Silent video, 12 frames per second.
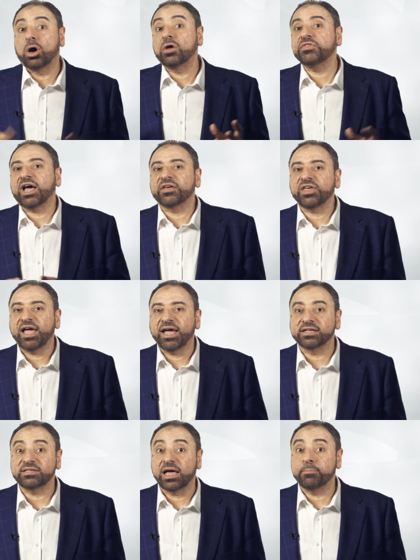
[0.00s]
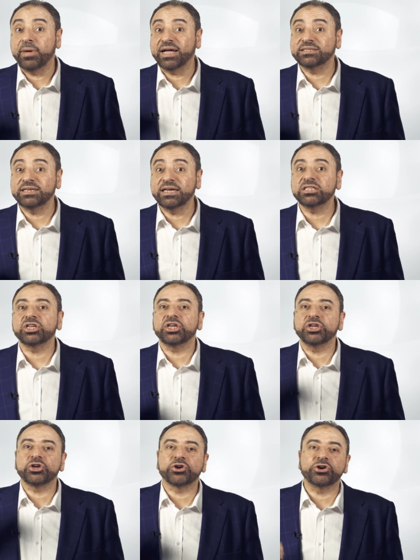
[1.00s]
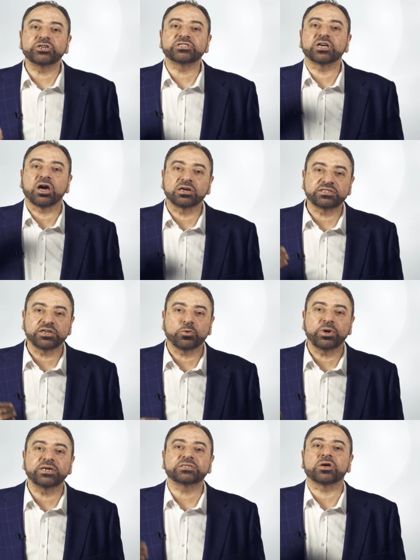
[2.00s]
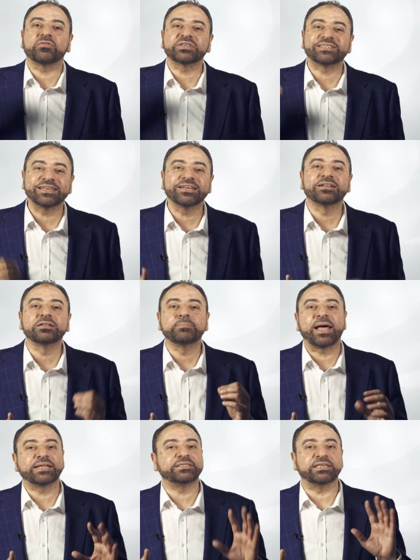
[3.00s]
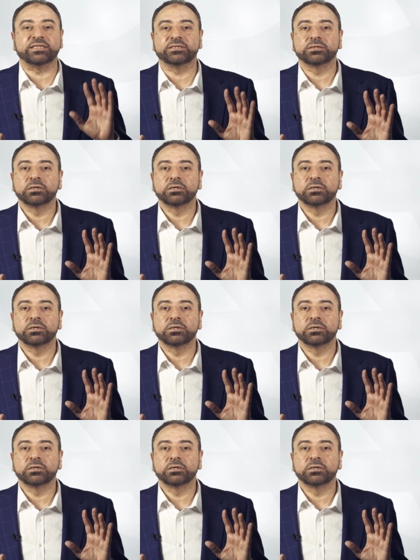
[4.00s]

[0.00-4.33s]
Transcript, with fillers: On the other hand, a bad deed incurs the consequence of a single bad deed.